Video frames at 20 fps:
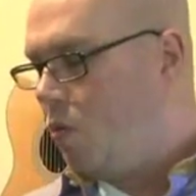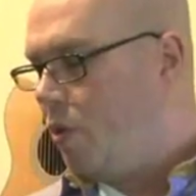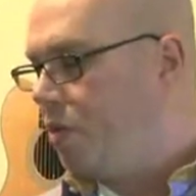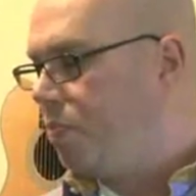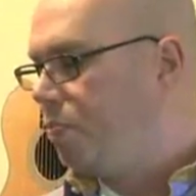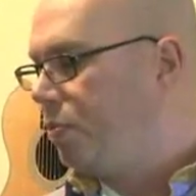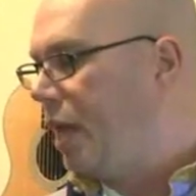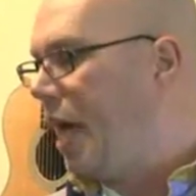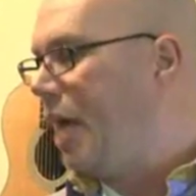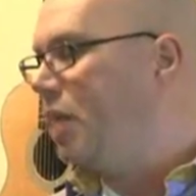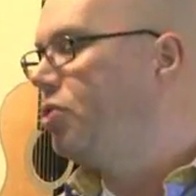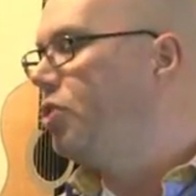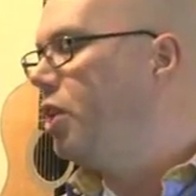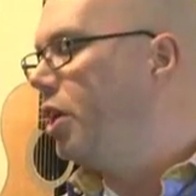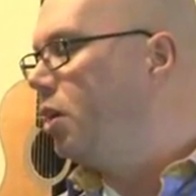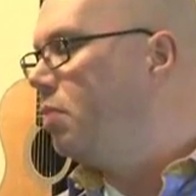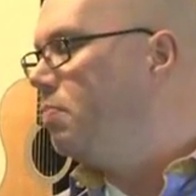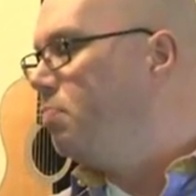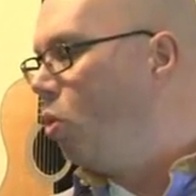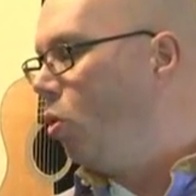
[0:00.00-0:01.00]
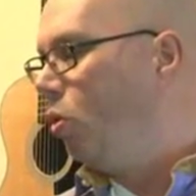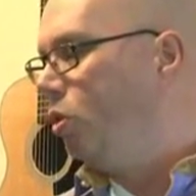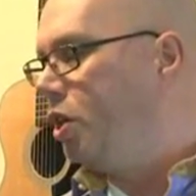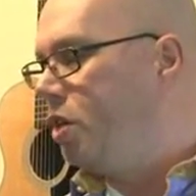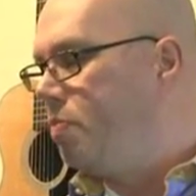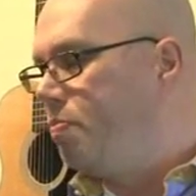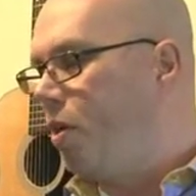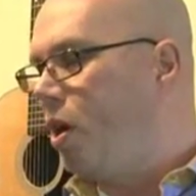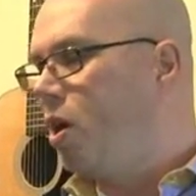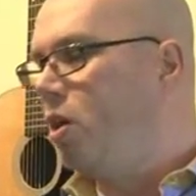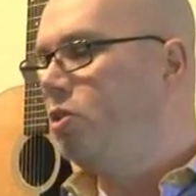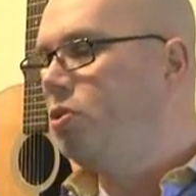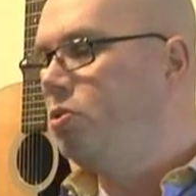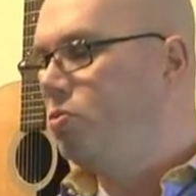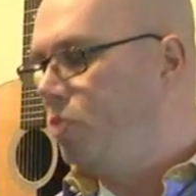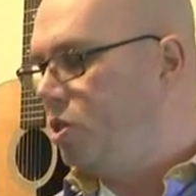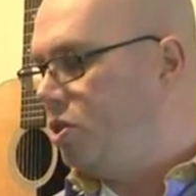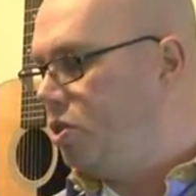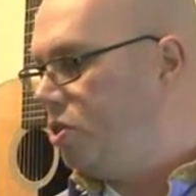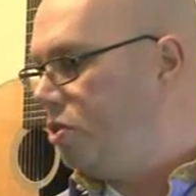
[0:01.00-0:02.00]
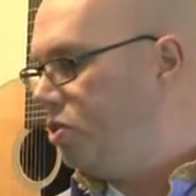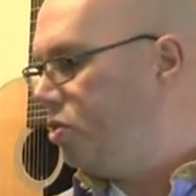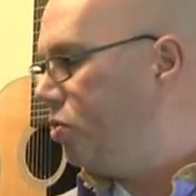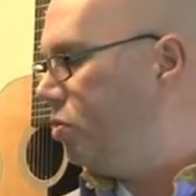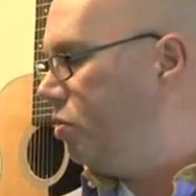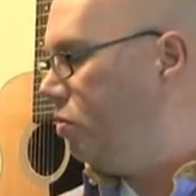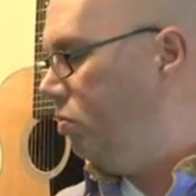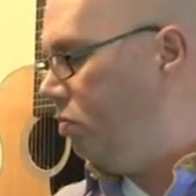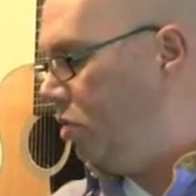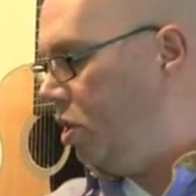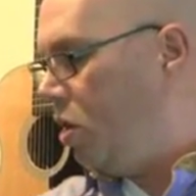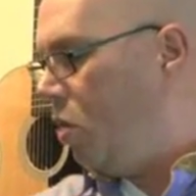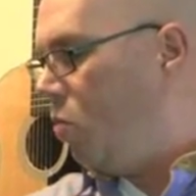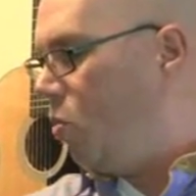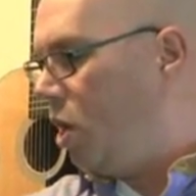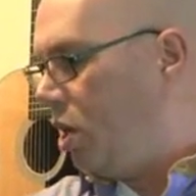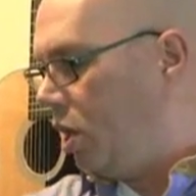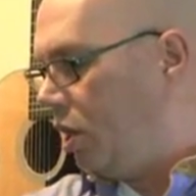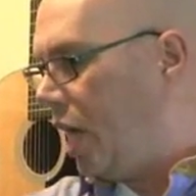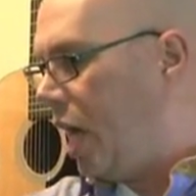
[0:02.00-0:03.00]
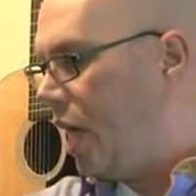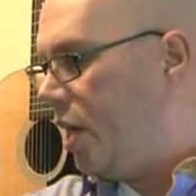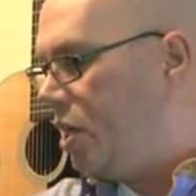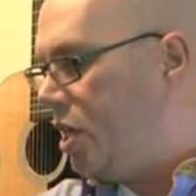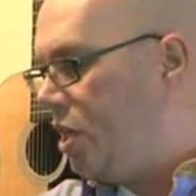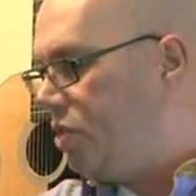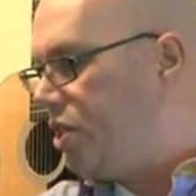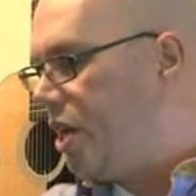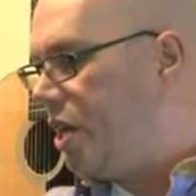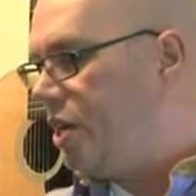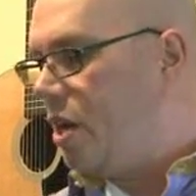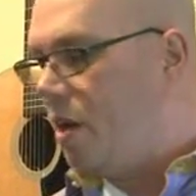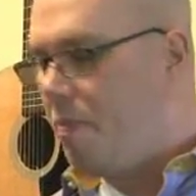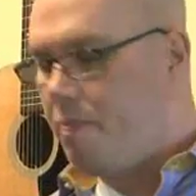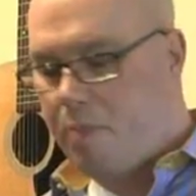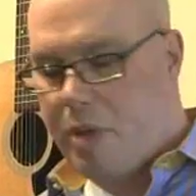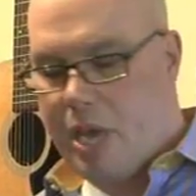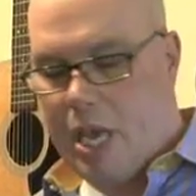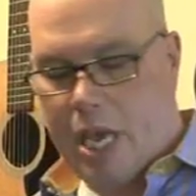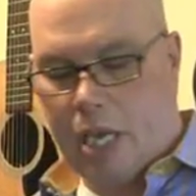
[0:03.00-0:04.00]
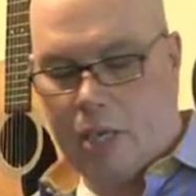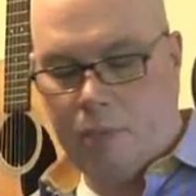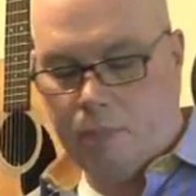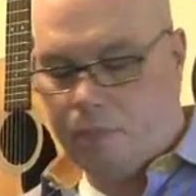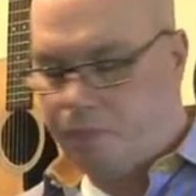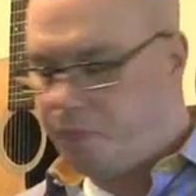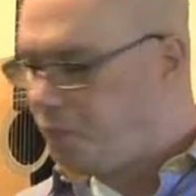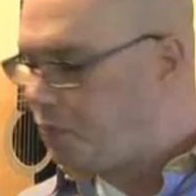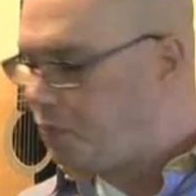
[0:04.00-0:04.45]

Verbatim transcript: with plastic molded parts, which is, you know, what a lot of these end up being,